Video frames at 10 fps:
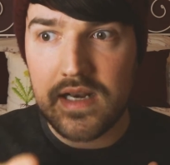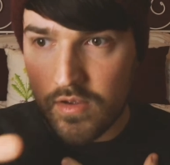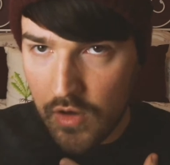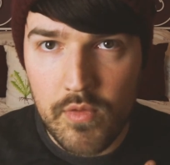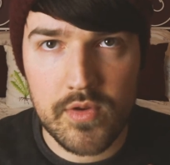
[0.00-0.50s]
And
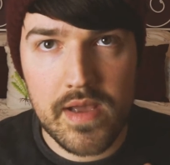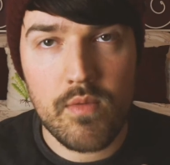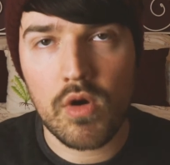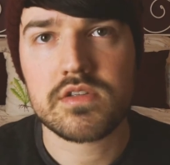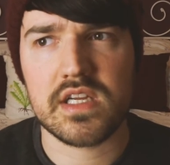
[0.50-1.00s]
I go to
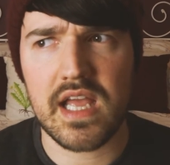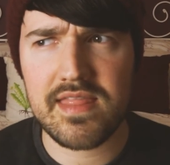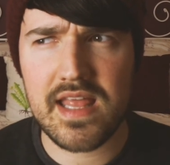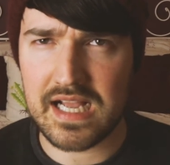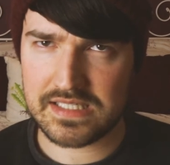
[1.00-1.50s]
it, watch it.
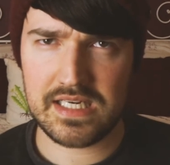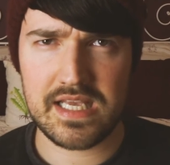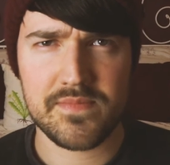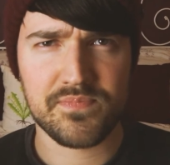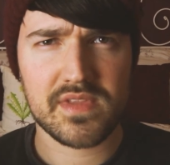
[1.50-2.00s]
And then
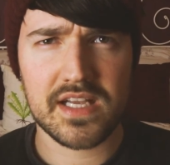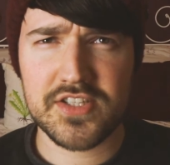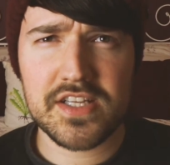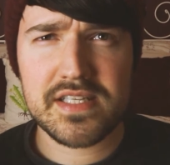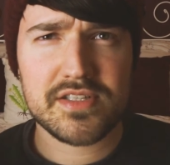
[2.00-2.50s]
actually
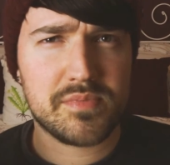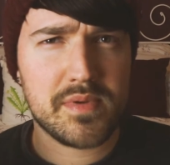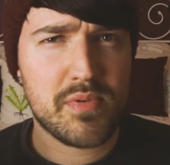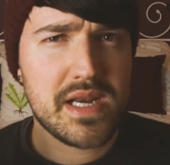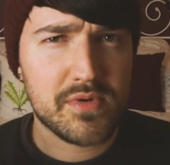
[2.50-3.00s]
it turns out to
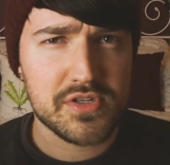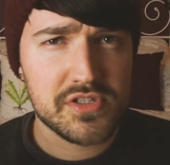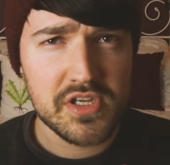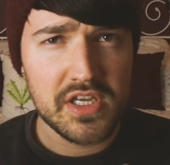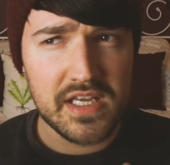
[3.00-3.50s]
be pretty much